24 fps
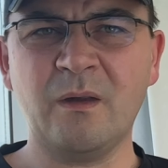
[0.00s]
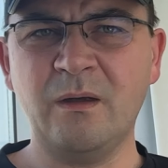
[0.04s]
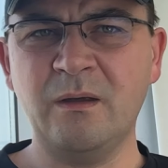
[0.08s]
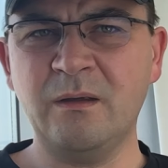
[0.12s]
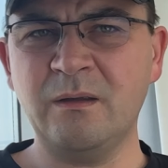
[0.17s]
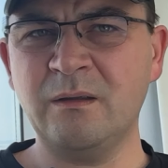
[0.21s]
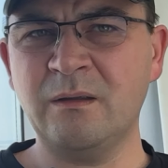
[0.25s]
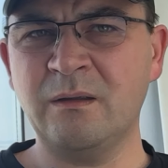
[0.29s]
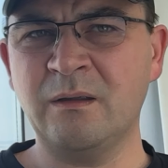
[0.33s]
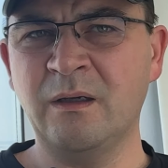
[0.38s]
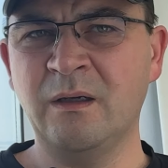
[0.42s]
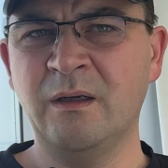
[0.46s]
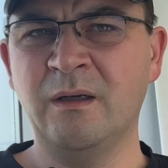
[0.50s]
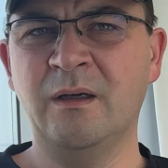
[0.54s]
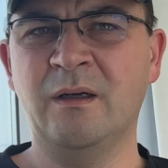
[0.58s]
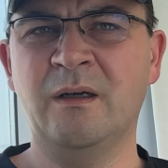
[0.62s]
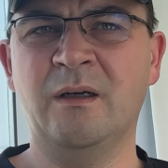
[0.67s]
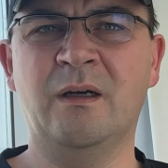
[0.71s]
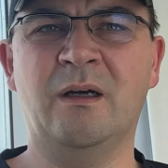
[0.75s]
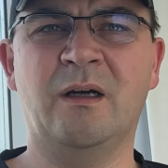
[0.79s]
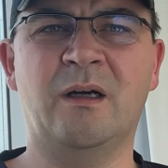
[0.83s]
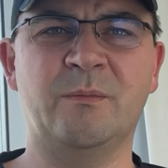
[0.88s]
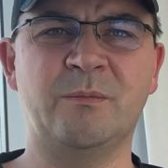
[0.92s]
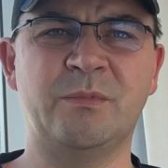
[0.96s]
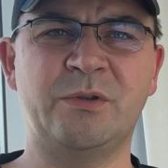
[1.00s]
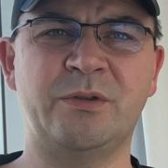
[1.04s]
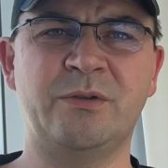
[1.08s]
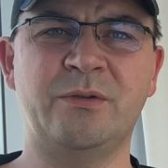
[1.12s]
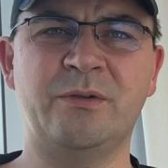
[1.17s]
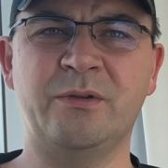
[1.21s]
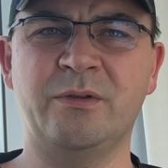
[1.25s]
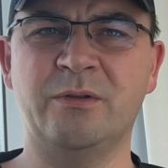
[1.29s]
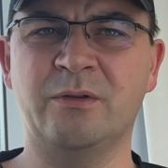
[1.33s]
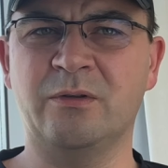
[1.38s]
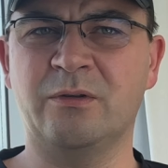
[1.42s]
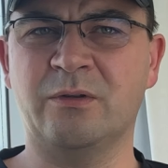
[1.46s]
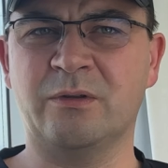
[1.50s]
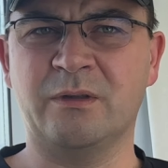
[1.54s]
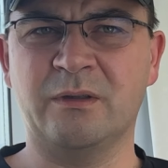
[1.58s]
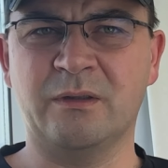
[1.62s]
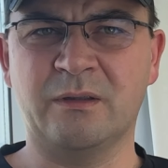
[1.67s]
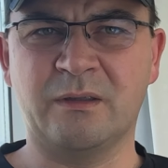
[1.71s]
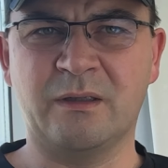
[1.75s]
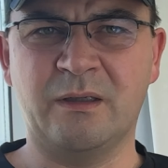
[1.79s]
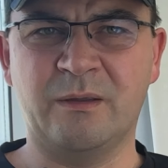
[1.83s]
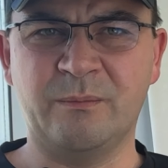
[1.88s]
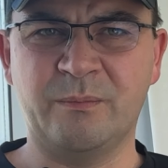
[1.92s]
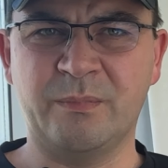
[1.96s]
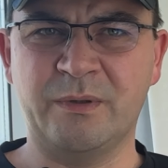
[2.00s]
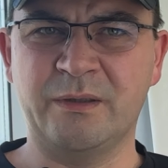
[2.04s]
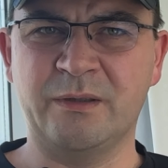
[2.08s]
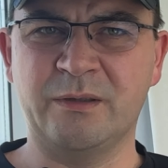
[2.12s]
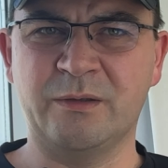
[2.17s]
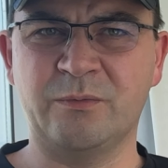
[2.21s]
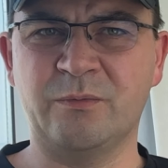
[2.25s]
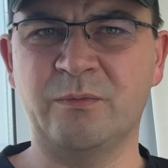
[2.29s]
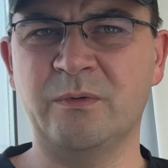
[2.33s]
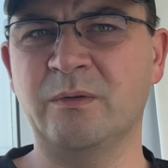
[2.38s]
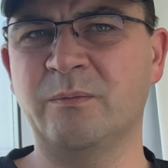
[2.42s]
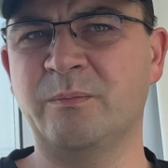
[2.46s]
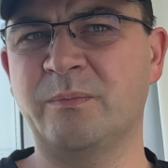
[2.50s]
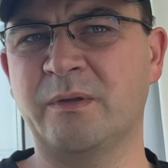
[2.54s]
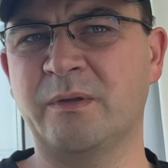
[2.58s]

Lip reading: And I'm sure your local companies will